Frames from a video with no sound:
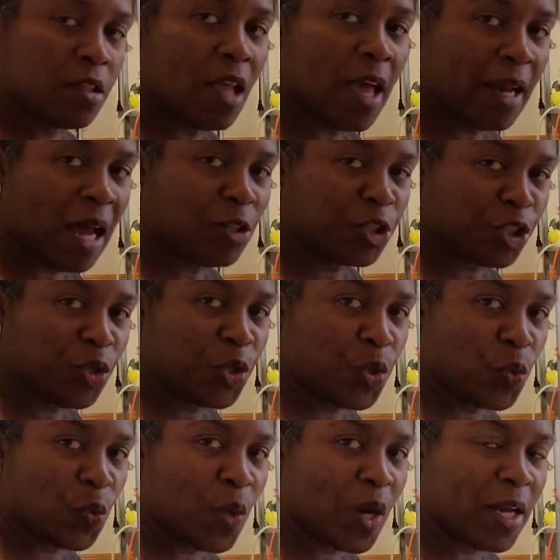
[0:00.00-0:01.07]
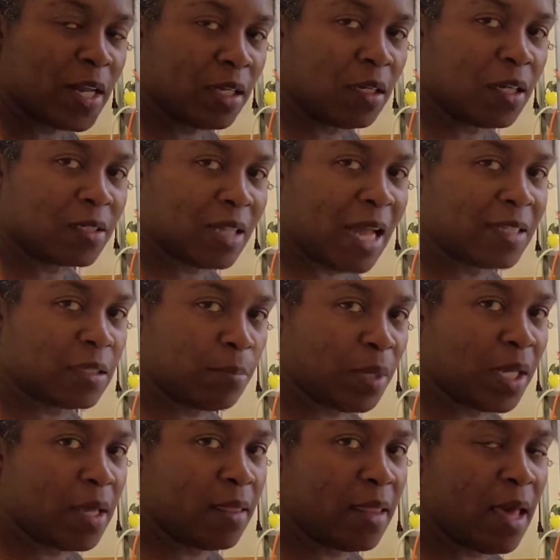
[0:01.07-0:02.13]
I'll show you what it looks like to
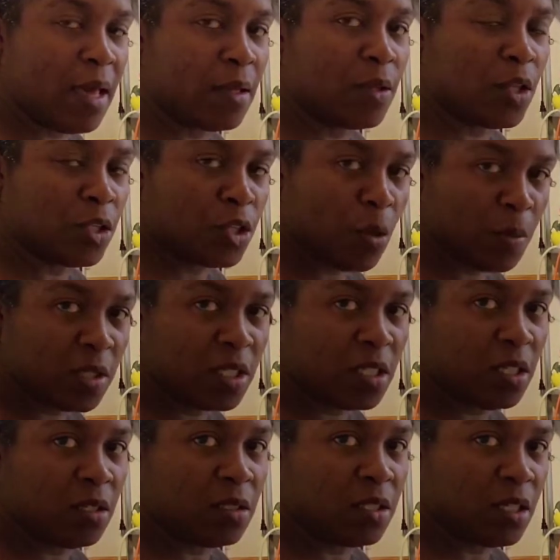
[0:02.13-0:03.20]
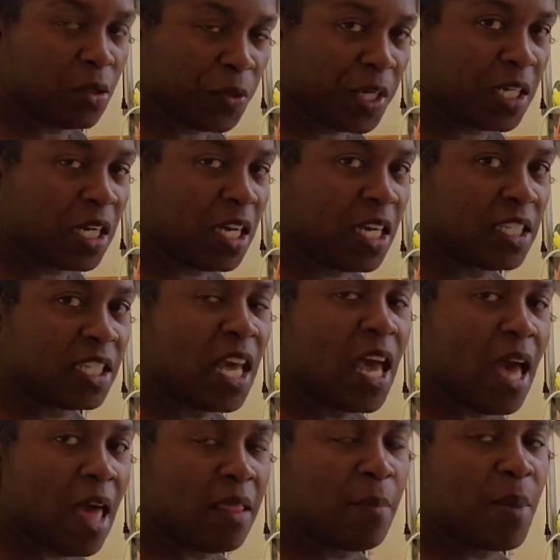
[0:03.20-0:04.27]
blend that, the tomatillos, the green onions,
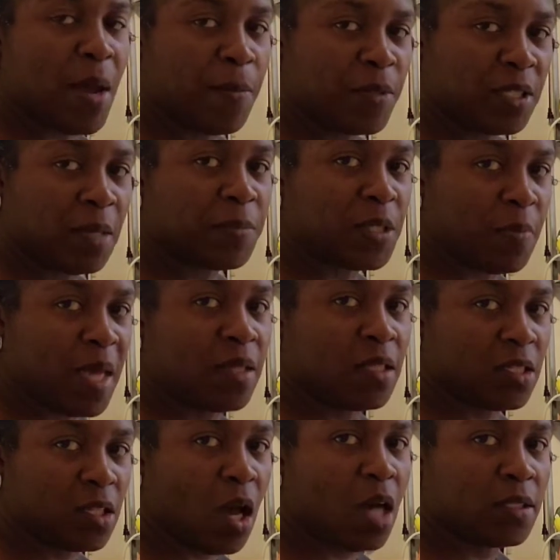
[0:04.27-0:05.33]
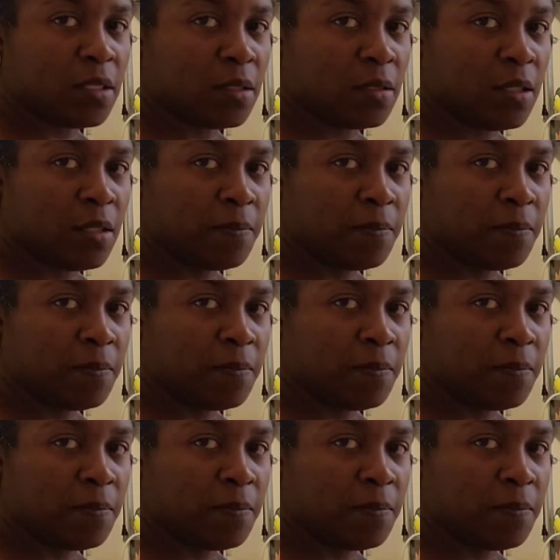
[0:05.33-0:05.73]
and the peppers up to make the sauce.